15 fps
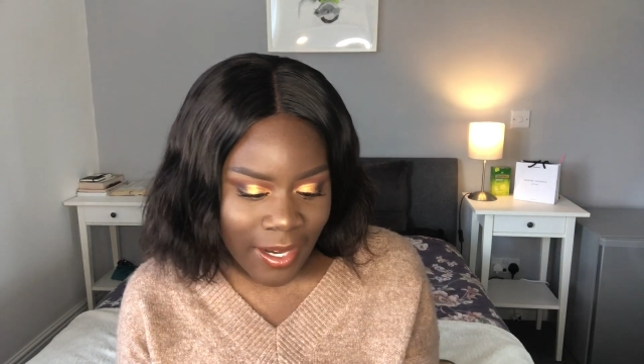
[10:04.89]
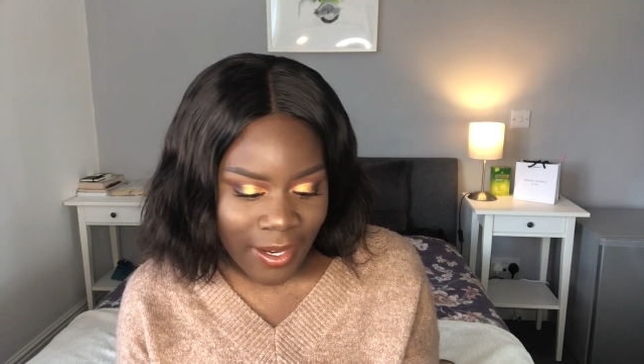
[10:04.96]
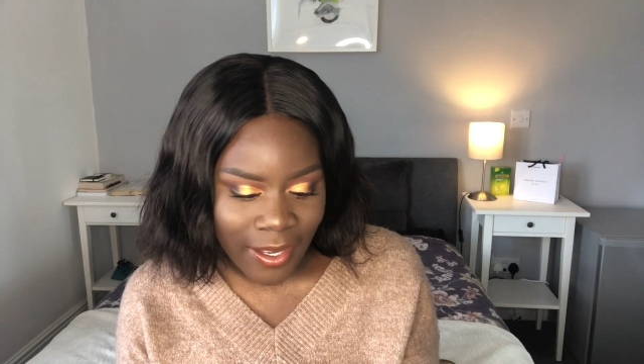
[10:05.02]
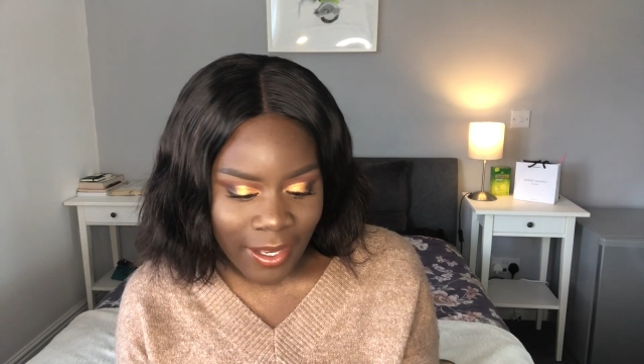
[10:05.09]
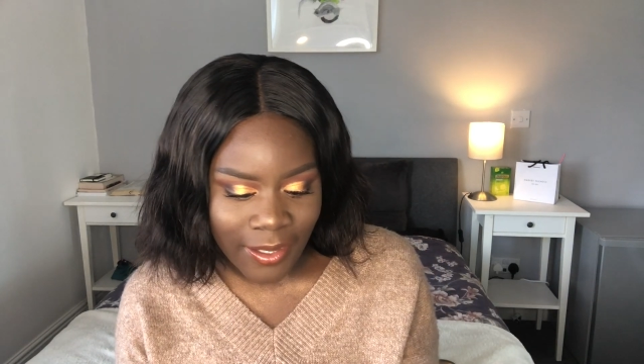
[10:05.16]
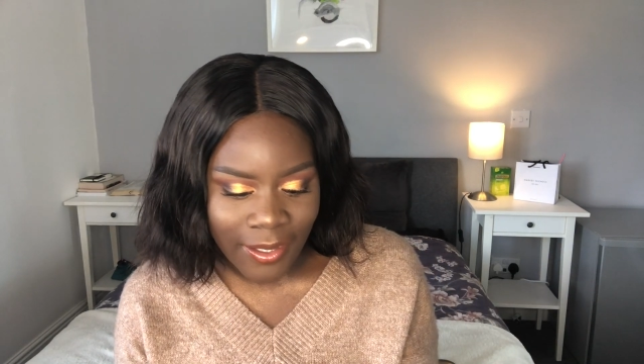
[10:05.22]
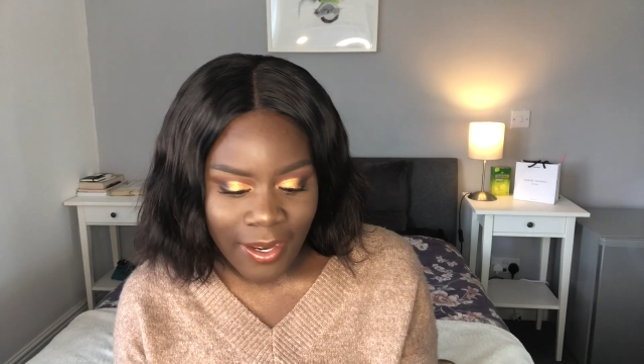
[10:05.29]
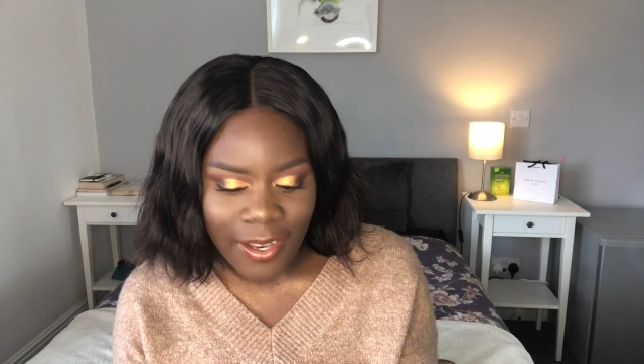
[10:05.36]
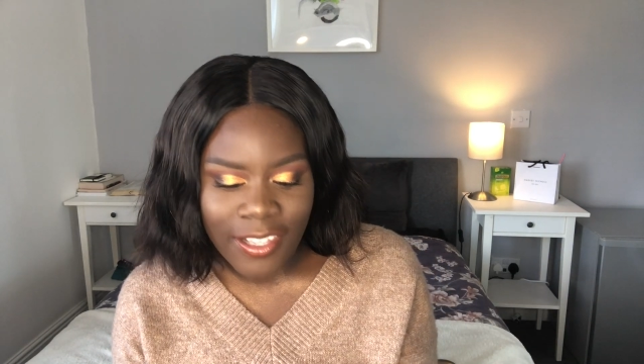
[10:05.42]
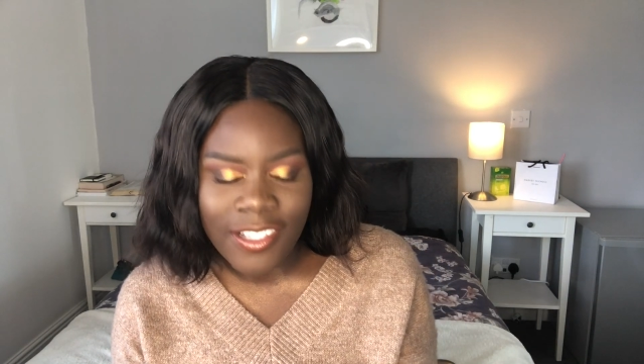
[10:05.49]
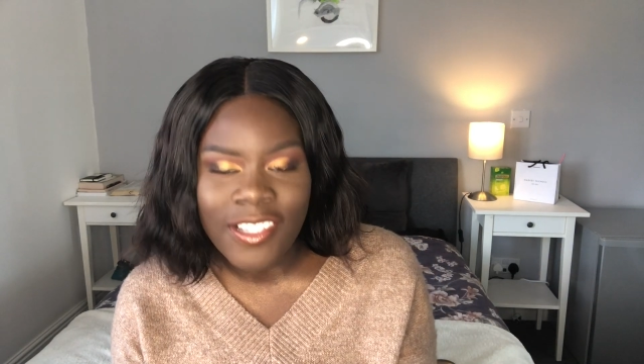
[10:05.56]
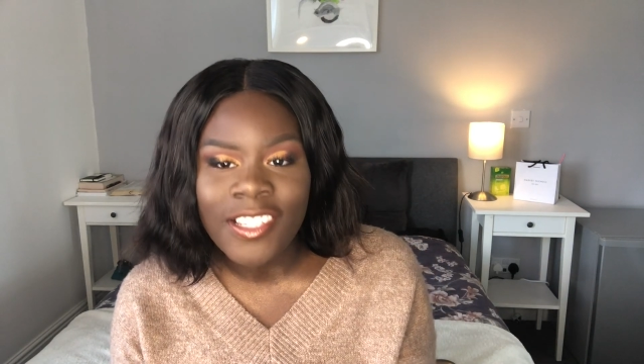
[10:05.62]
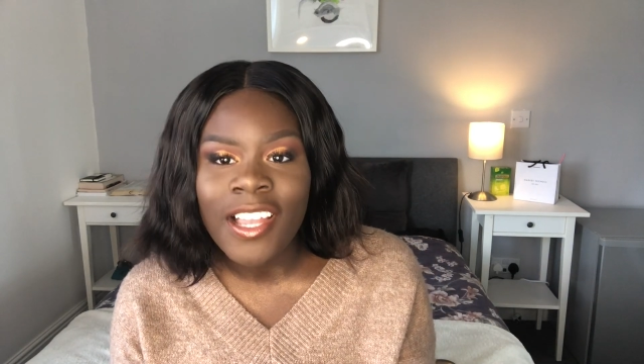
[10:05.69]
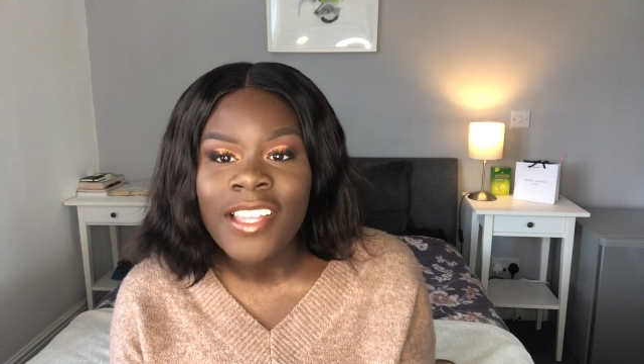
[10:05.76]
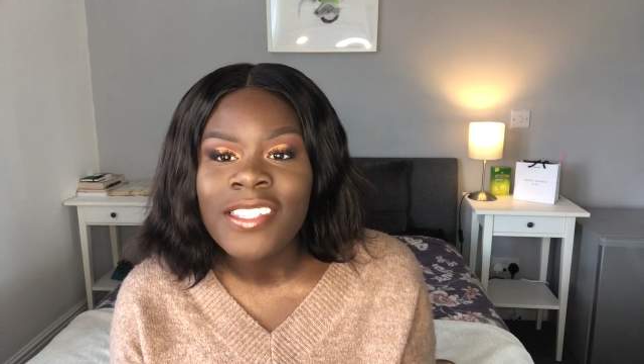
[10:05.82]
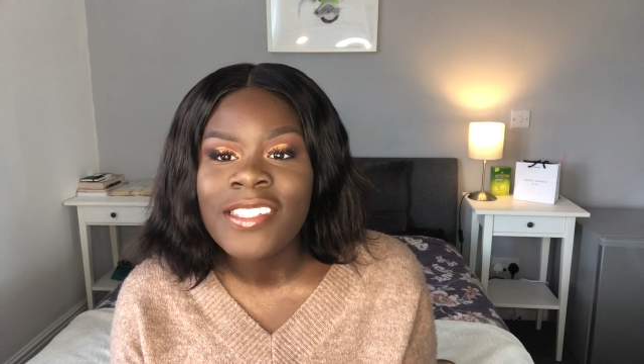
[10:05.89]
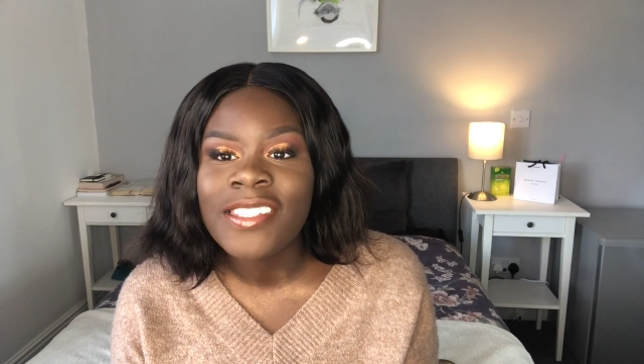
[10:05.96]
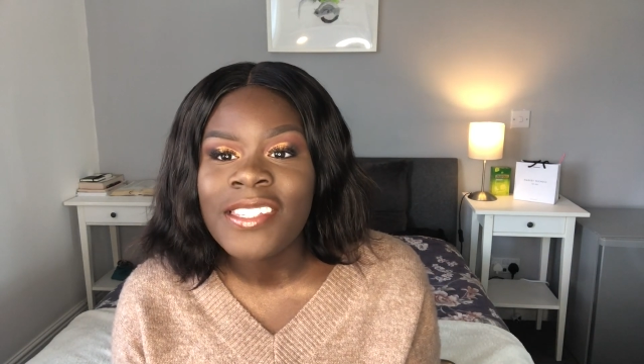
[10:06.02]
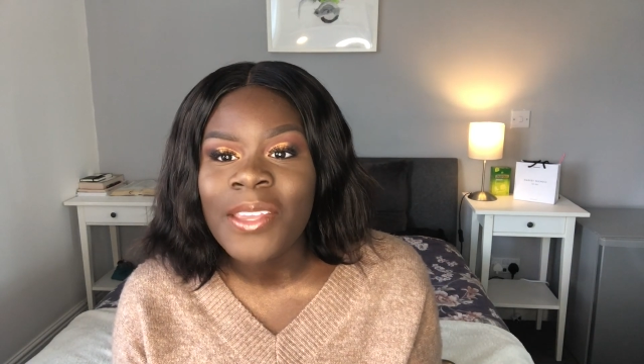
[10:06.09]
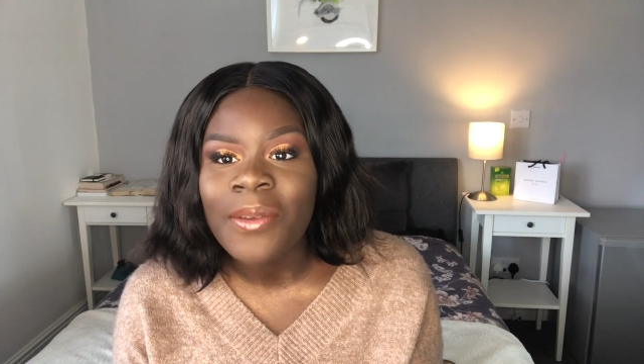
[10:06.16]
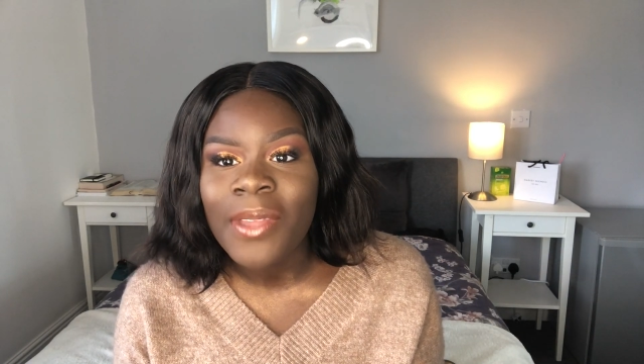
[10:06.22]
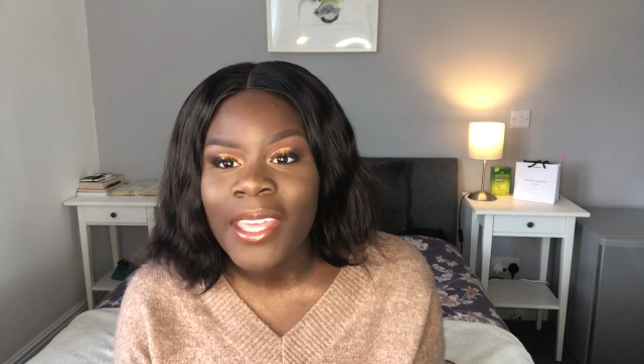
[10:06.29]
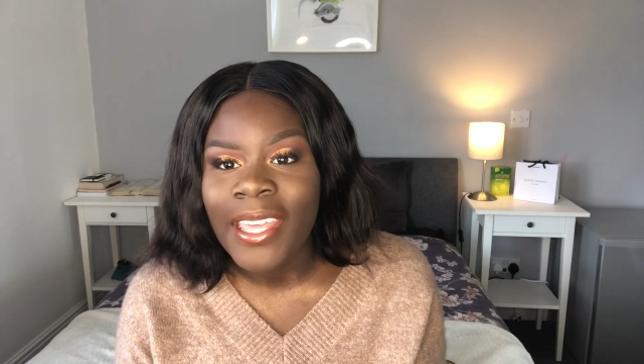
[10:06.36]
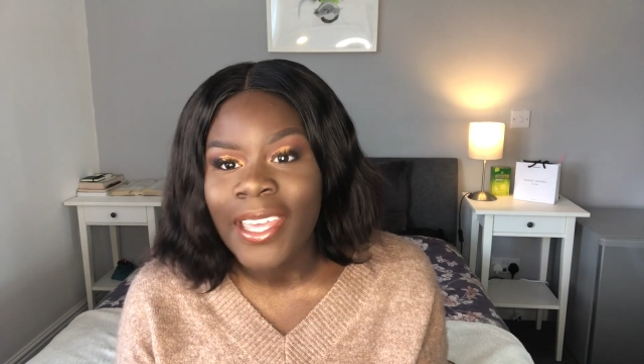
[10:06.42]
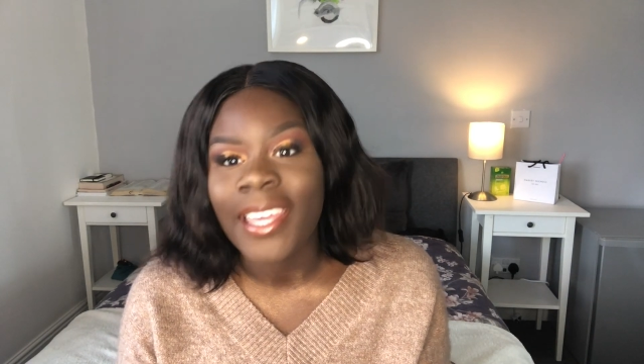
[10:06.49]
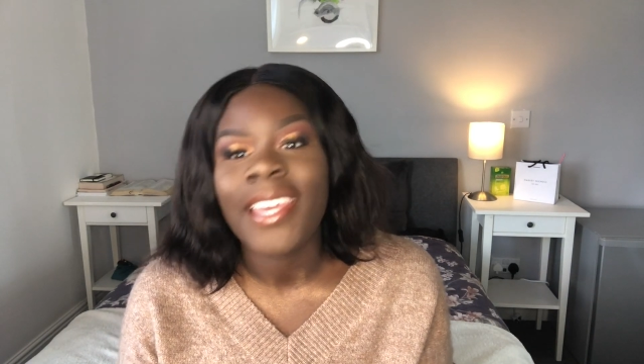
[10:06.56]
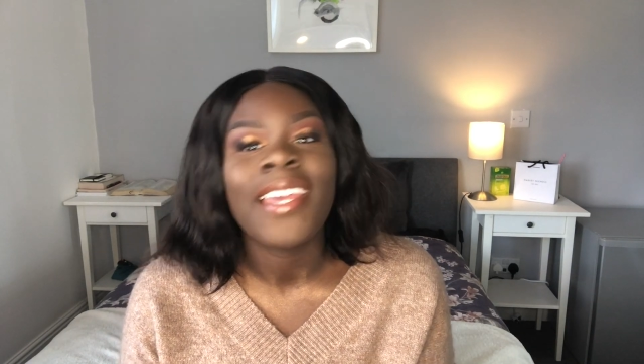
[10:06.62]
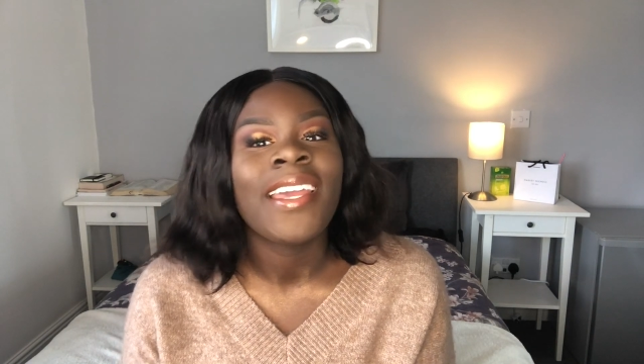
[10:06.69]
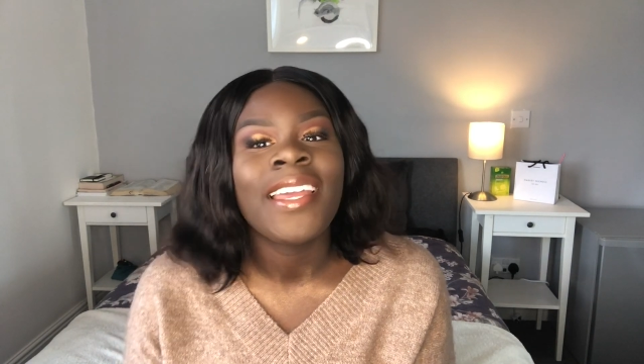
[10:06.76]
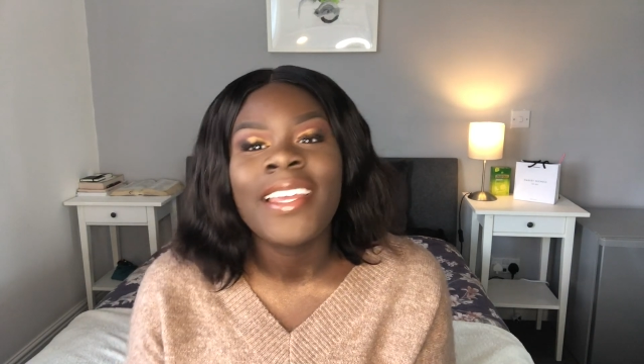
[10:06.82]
learn? Just do it.